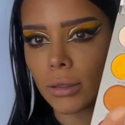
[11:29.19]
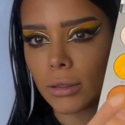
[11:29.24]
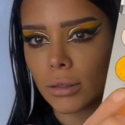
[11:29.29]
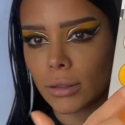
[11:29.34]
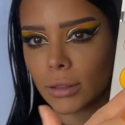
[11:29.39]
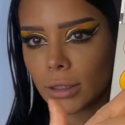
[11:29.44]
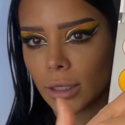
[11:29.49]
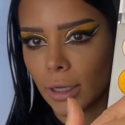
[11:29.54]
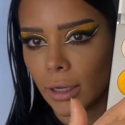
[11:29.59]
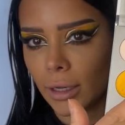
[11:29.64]

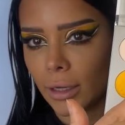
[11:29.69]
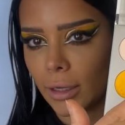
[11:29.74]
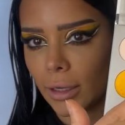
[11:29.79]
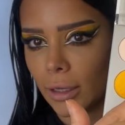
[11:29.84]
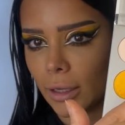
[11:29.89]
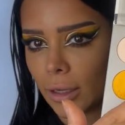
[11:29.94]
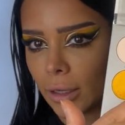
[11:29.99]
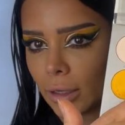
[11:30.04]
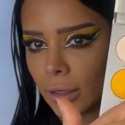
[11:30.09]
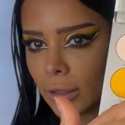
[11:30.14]

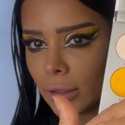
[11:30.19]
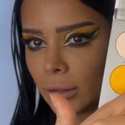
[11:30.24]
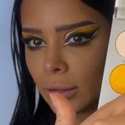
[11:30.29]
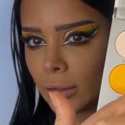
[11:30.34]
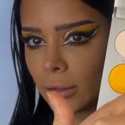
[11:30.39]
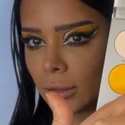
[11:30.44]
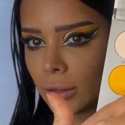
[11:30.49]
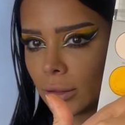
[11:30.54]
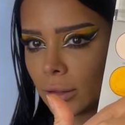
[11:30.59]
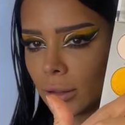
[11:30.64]
Talia,
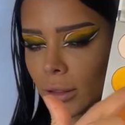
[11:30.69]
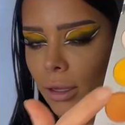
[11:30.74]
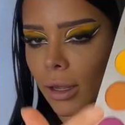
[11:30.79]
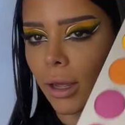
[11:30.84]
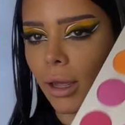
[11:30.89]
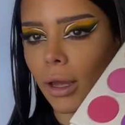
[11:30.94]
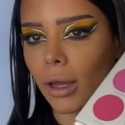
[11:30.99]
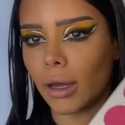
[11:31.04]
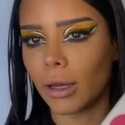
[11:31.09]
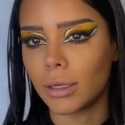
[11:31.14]

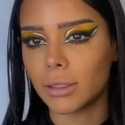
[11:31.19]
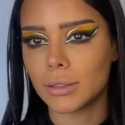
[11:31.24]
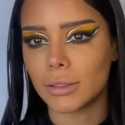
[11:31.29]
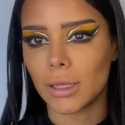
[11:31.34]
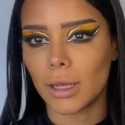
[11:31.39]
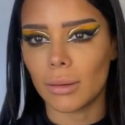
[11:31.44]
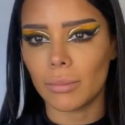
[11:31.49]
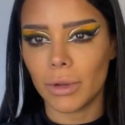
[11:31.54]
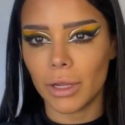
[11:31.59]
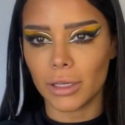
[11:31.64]
as
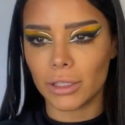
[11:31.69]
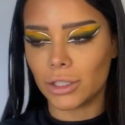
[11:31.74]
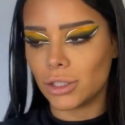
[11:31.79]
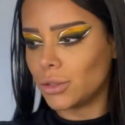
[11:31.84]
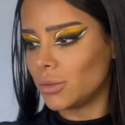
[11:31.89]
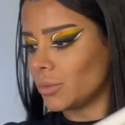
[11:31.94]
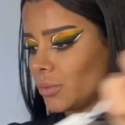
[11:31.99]
a blush.